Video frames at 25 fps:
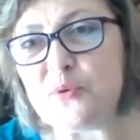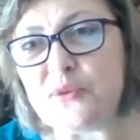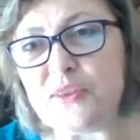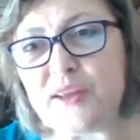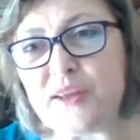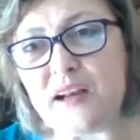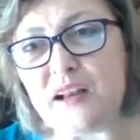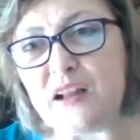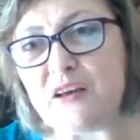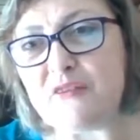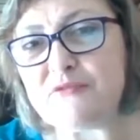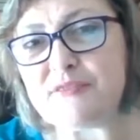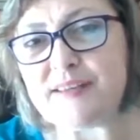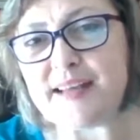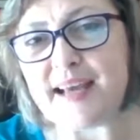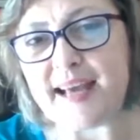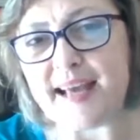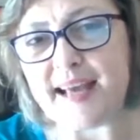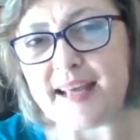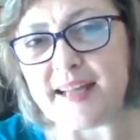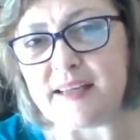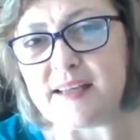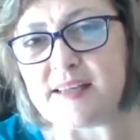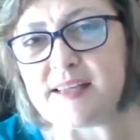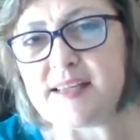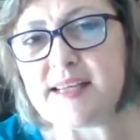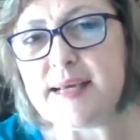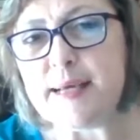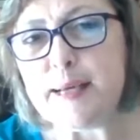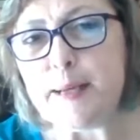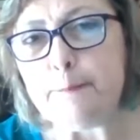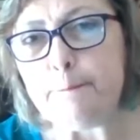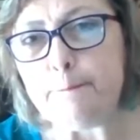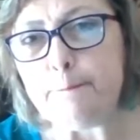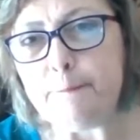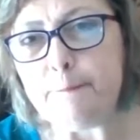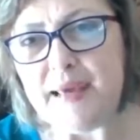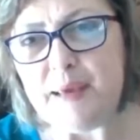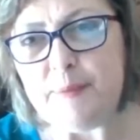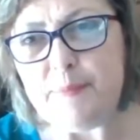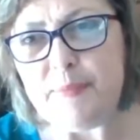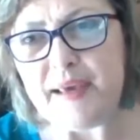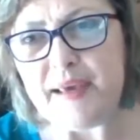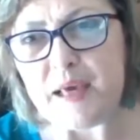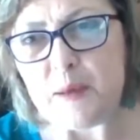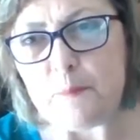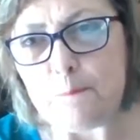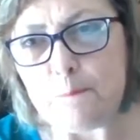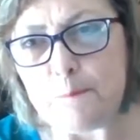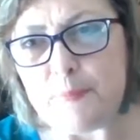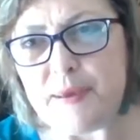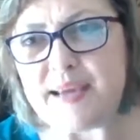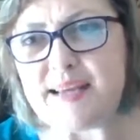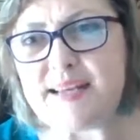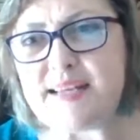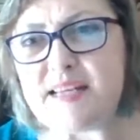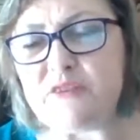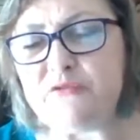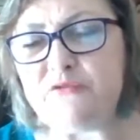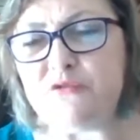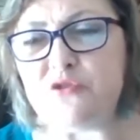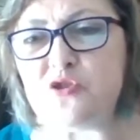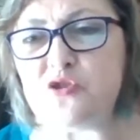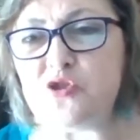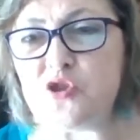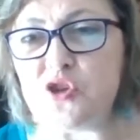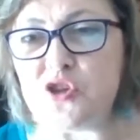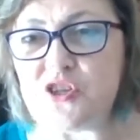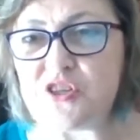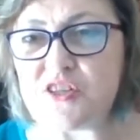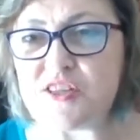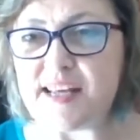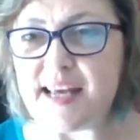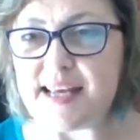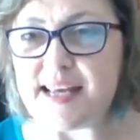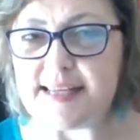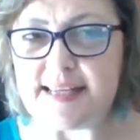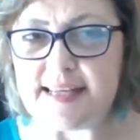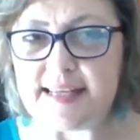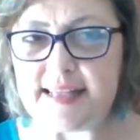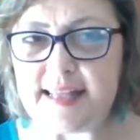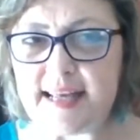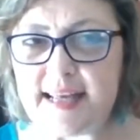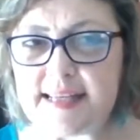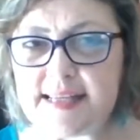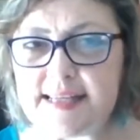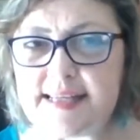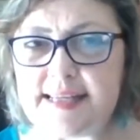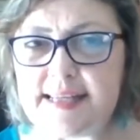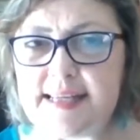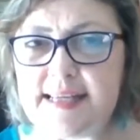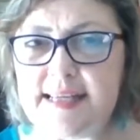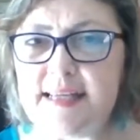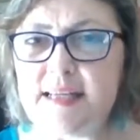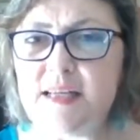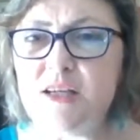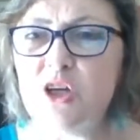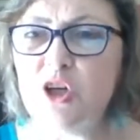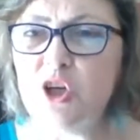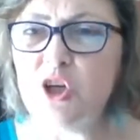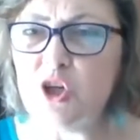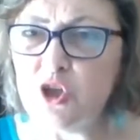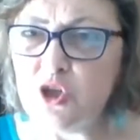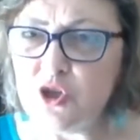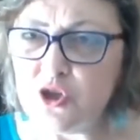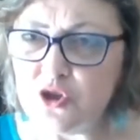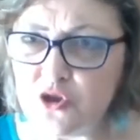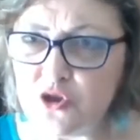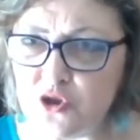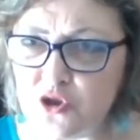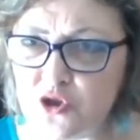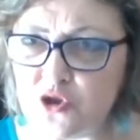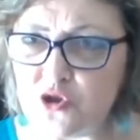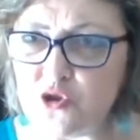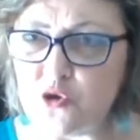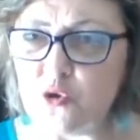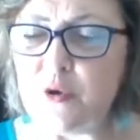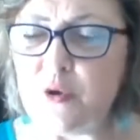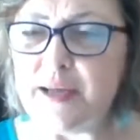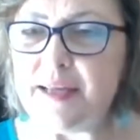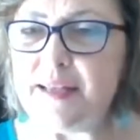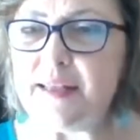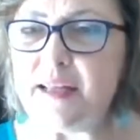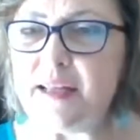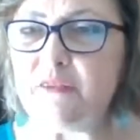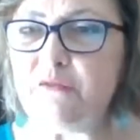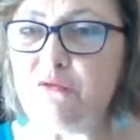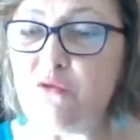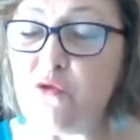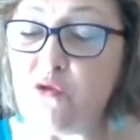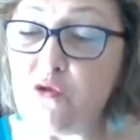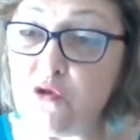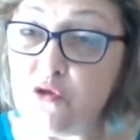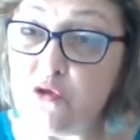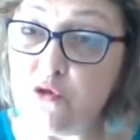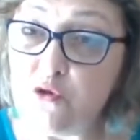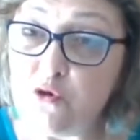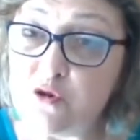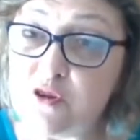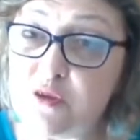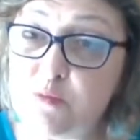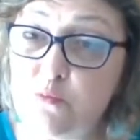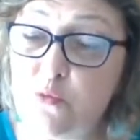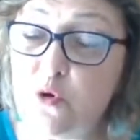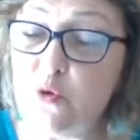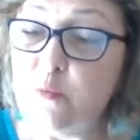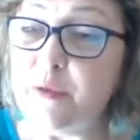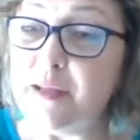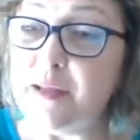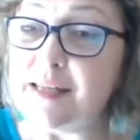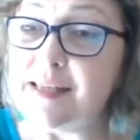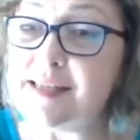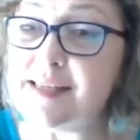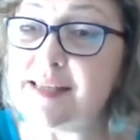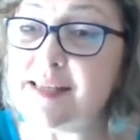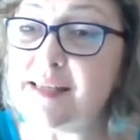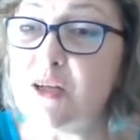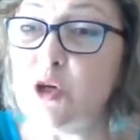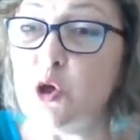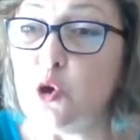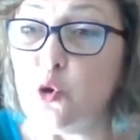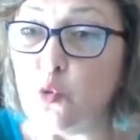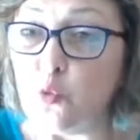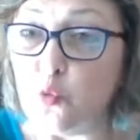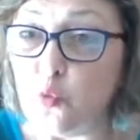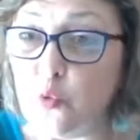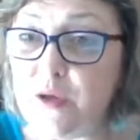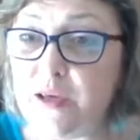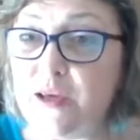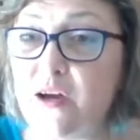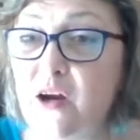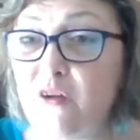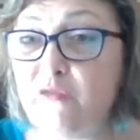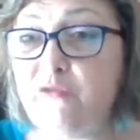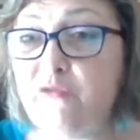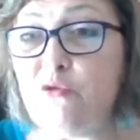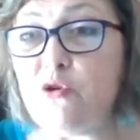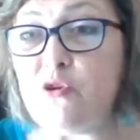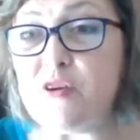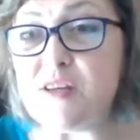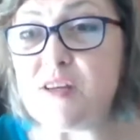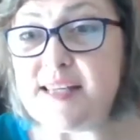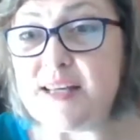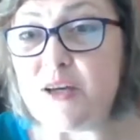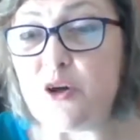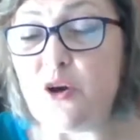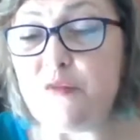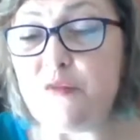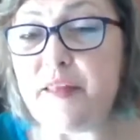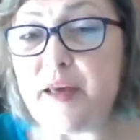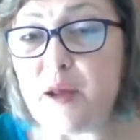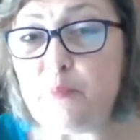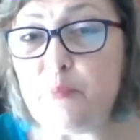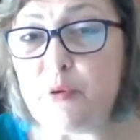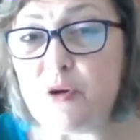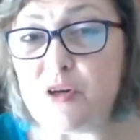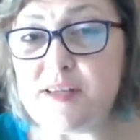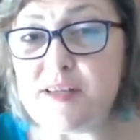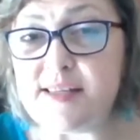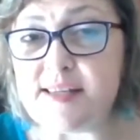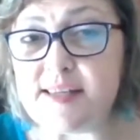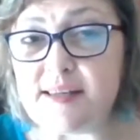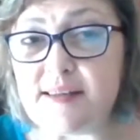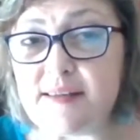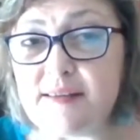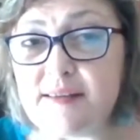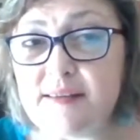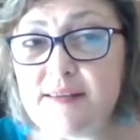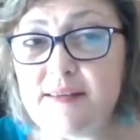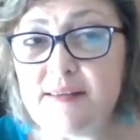with a gloved hand may make a big difference to setting that scene, to showing that for those moments, we are focusing on that person,